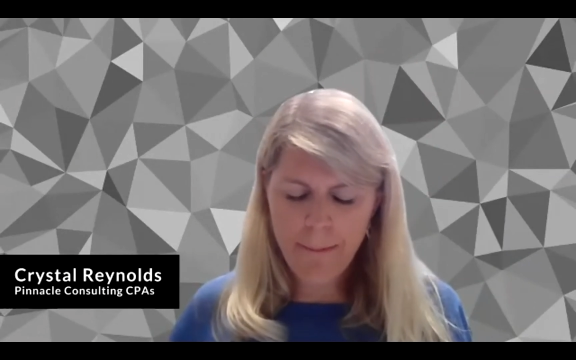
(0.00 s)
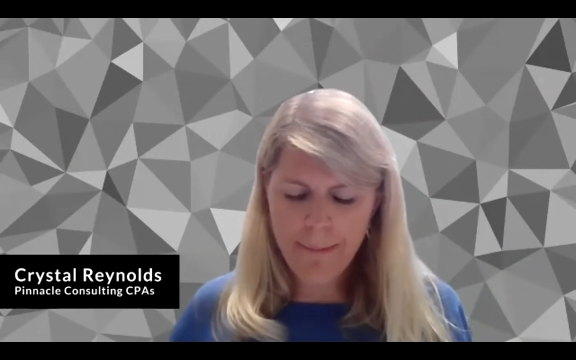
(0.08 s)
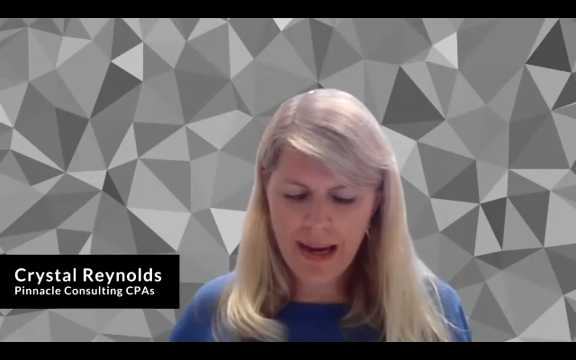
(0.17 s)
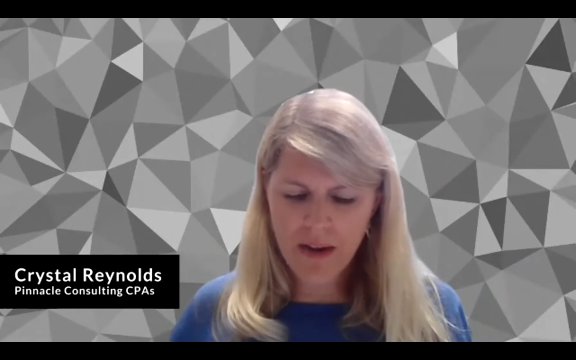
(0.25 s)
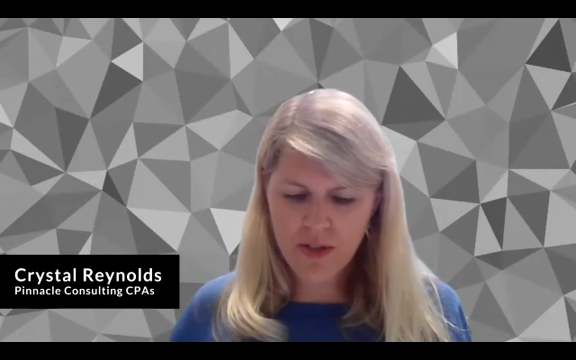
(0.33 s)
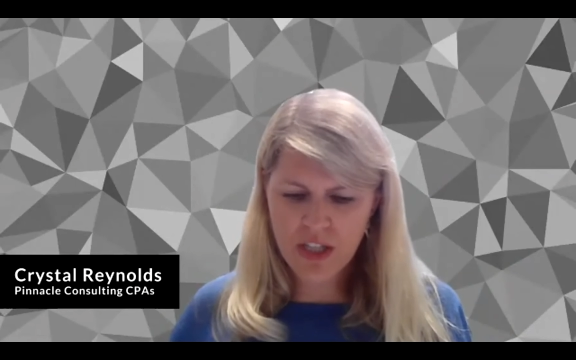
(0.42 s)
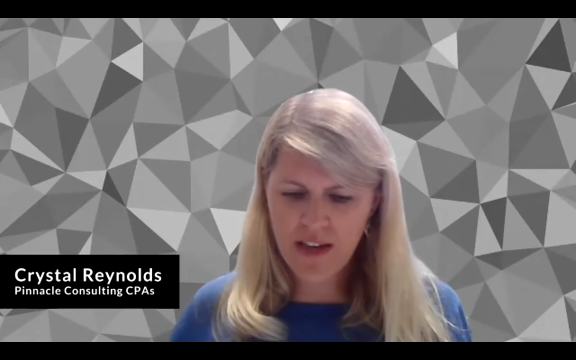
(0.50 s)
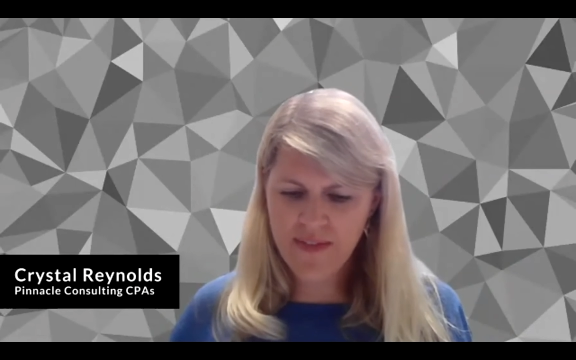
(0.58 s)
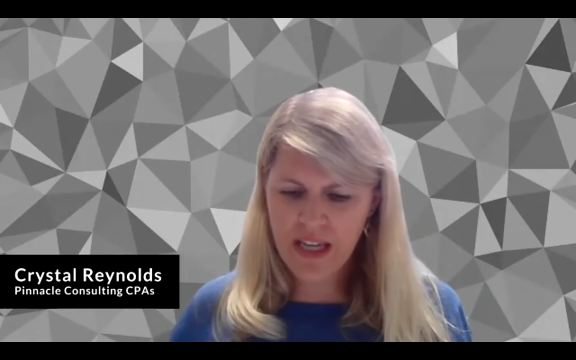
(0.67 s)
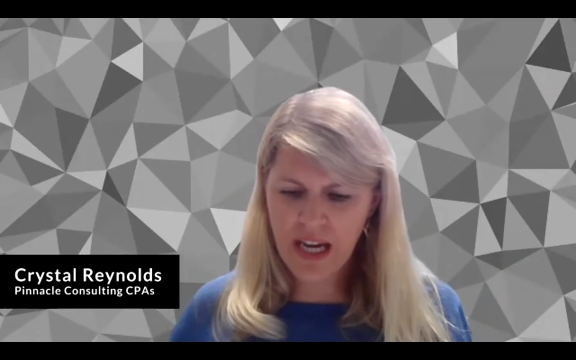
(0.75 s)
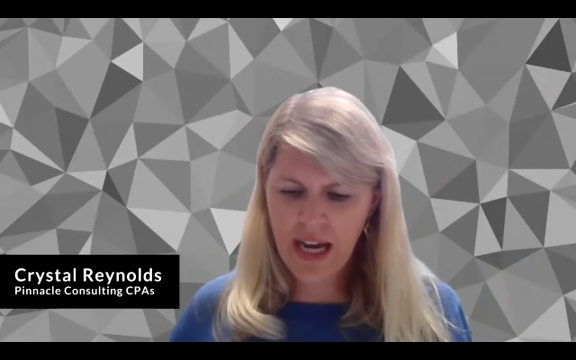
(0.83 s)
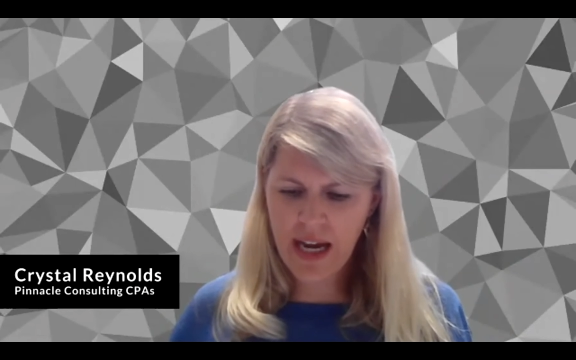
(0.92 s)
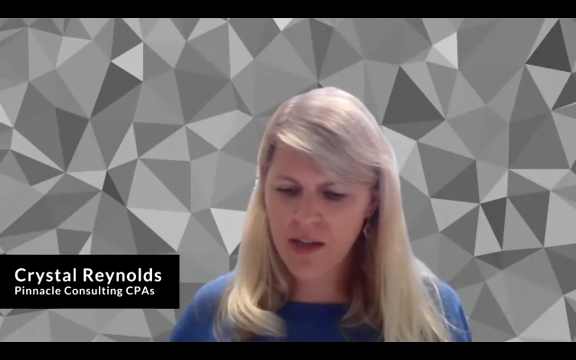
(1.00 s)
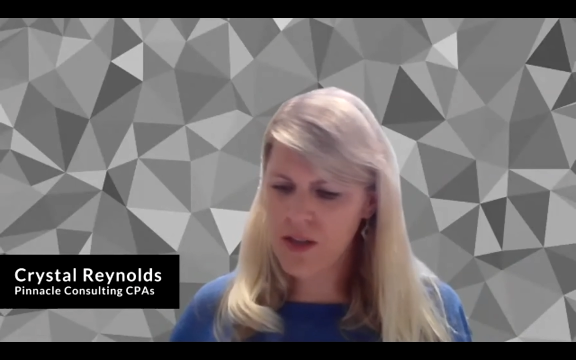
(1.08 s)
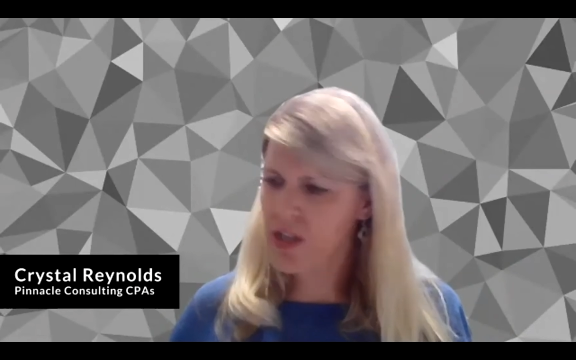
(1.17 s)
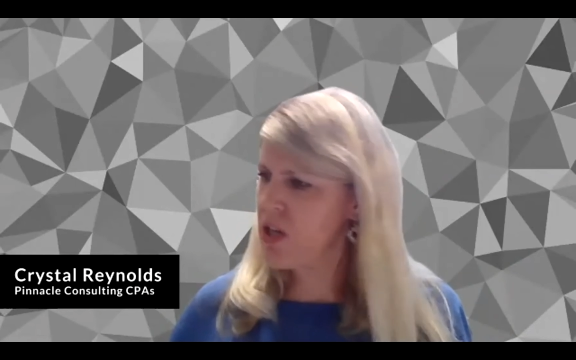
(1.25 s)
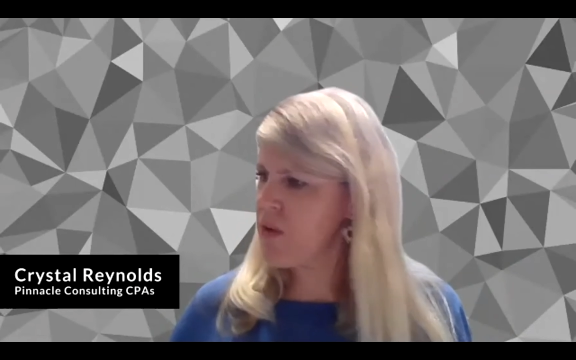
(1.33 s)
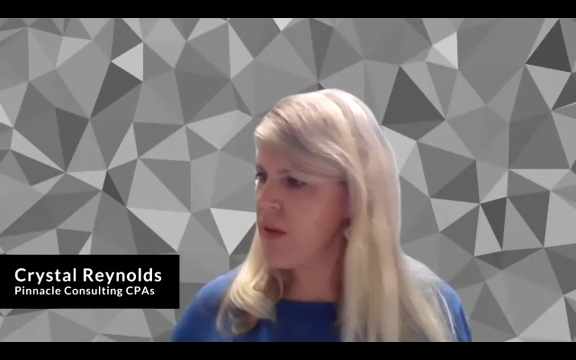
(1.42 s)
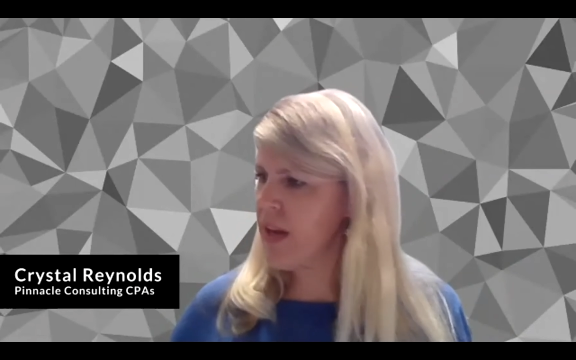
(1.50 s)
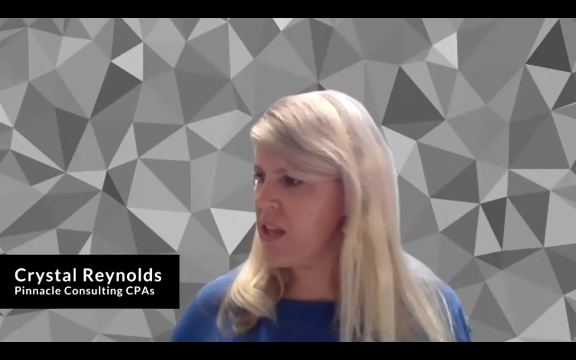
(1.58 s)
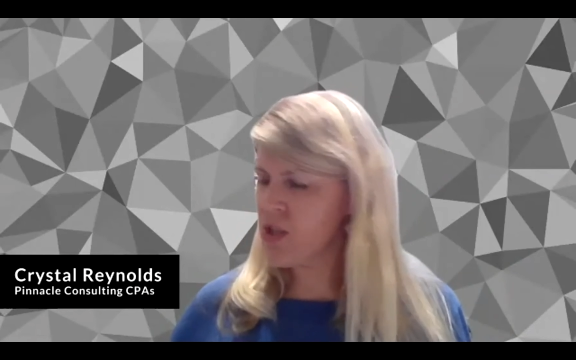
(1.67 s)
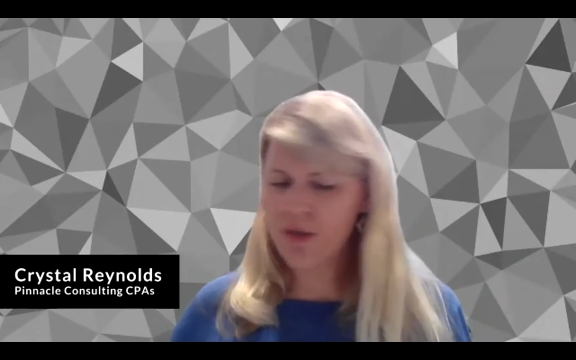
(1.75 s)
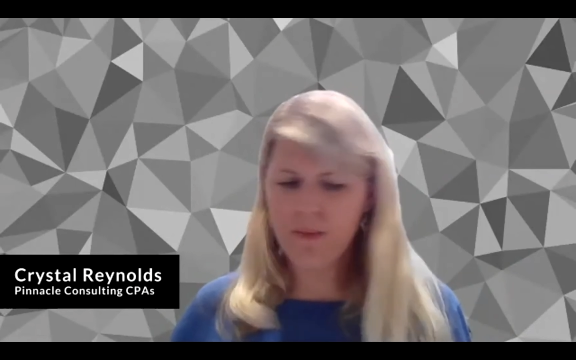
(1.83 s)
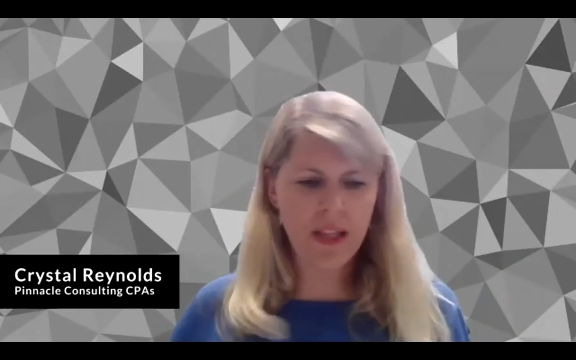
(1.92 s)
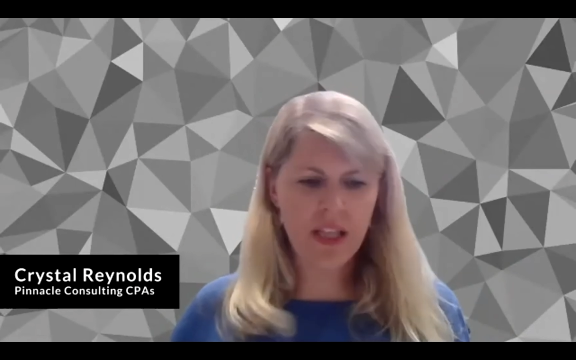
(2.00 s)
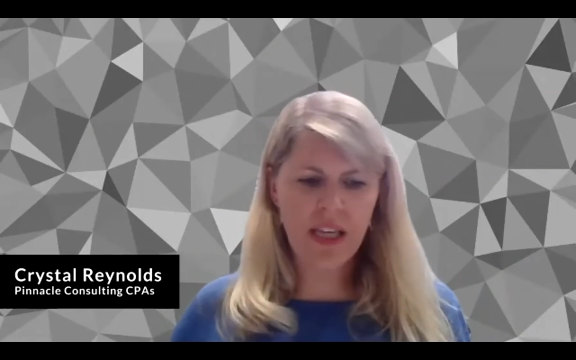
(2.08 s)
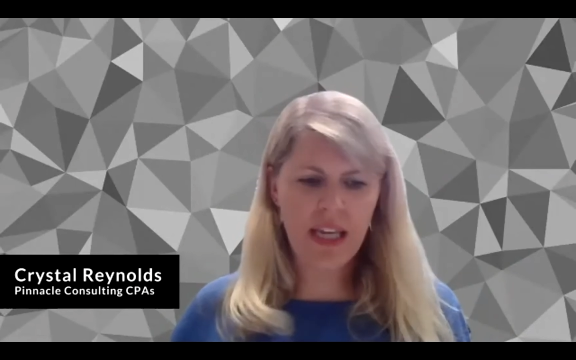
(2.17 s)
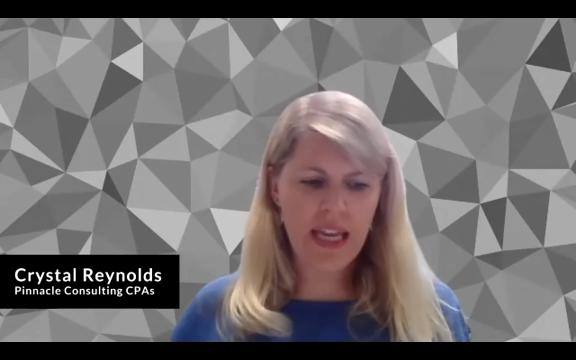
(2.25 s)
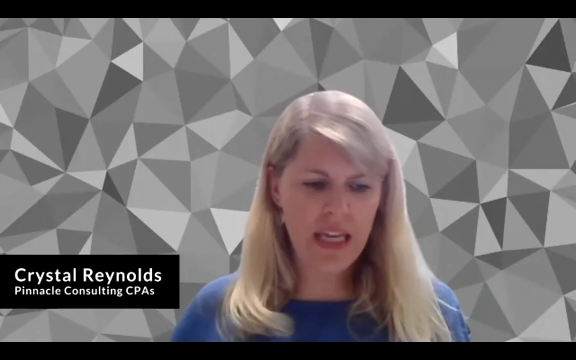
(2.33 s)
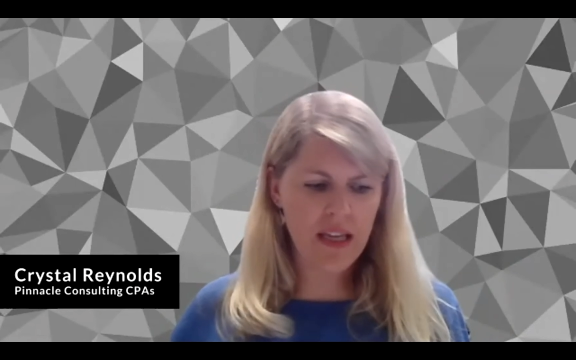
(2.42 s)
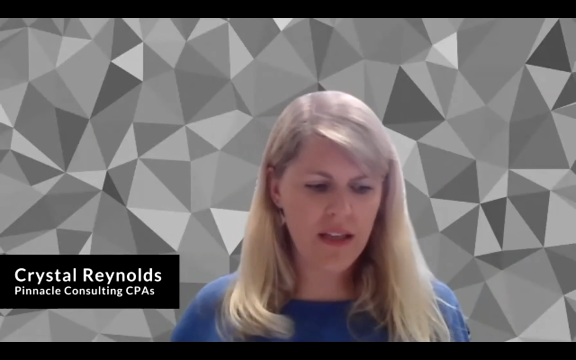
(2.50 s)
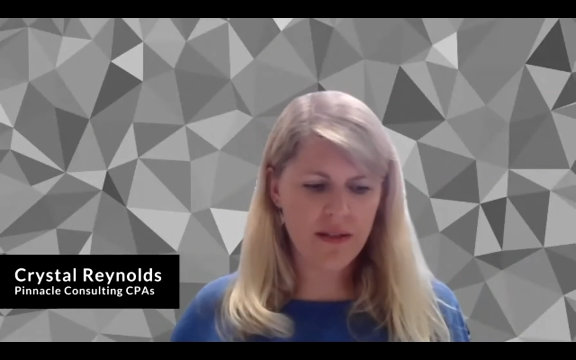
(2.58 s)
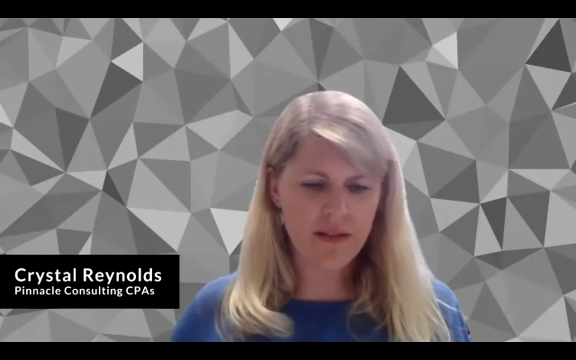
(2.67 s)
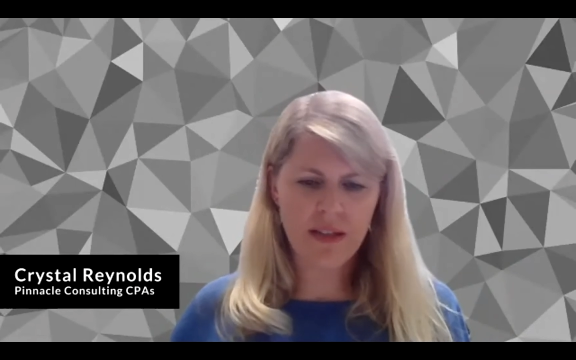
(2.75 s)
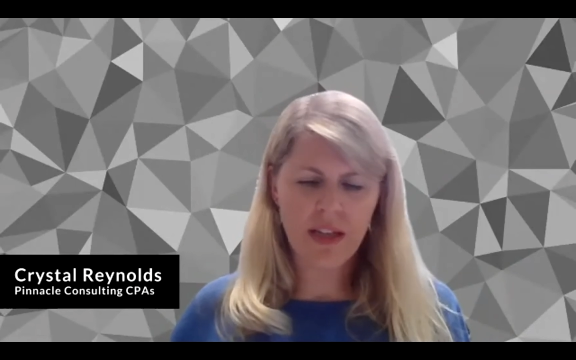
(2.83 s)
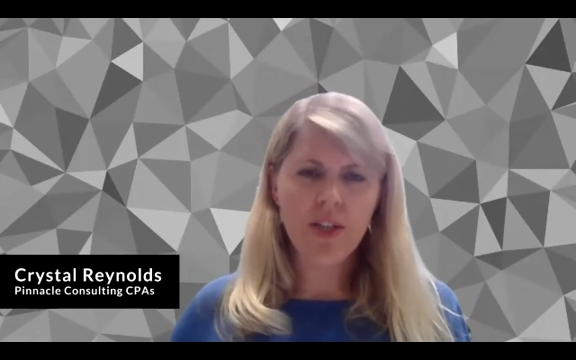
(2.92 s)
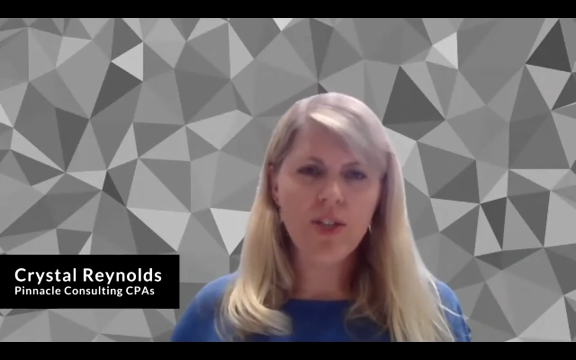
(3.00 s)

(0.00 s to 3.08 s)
amount of the idle loan eligibility is.